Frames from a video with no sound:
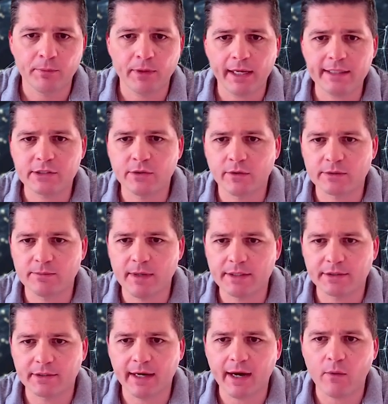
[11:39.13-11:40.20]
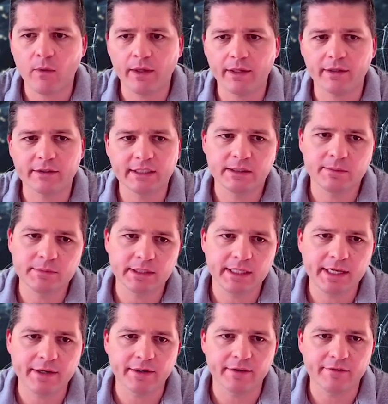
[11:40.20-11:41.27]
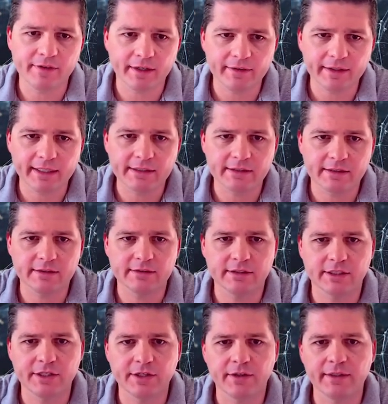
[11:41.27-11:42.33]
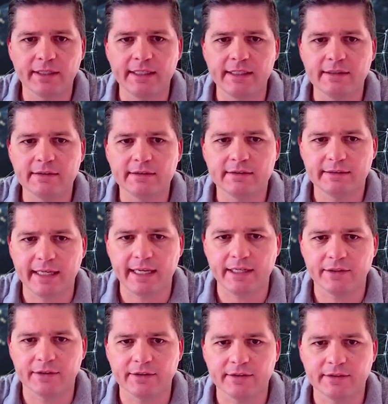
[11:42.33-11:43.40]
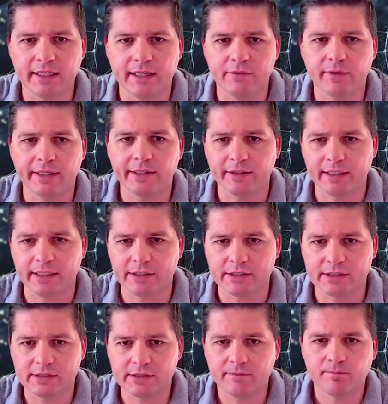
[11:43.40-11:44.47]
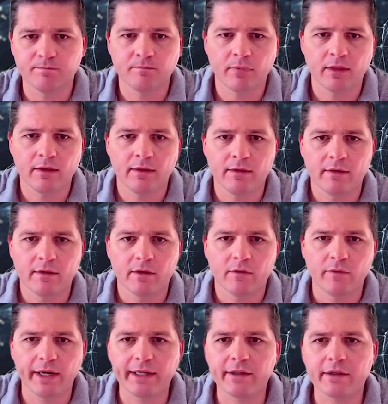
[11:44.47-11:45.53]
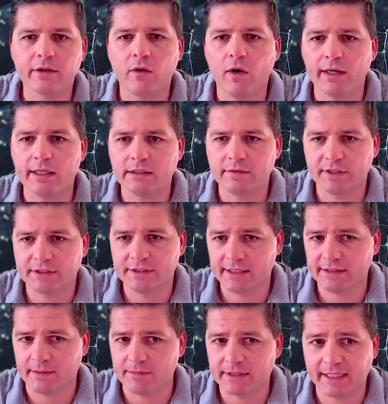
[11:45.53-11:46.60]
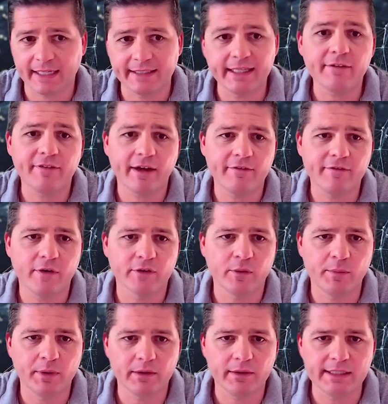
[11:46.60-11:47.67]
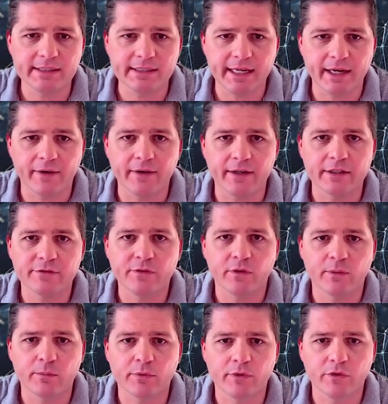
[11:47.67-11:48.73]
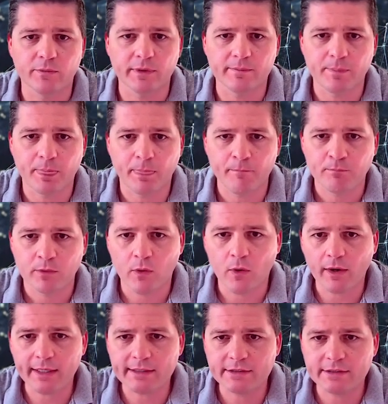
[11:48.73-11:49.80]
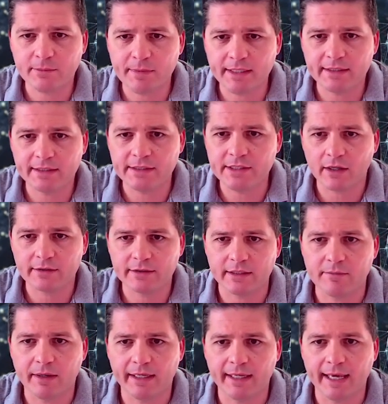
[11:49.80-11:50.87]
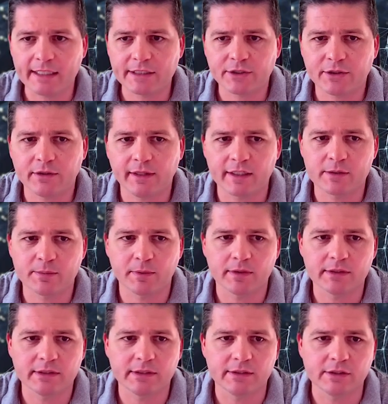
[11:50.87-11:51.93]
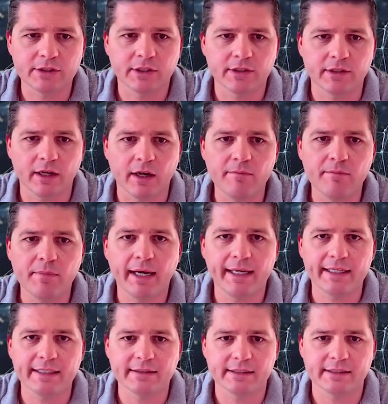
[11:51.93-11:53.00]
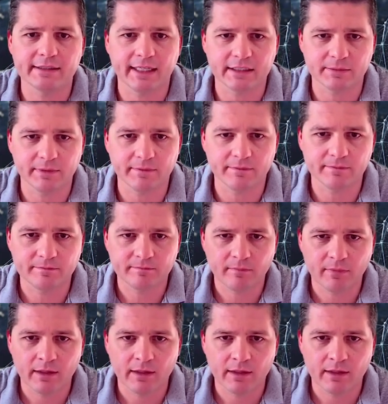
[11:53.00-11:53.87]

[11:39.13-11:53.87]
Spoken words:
Compliance scores measure how well your systems adhere to various security standards and regulations. Regular audits of your systems can identify vulnerabilities and areas for improvement. Audits should be conducted by external experts to ensure an unbiased assessment.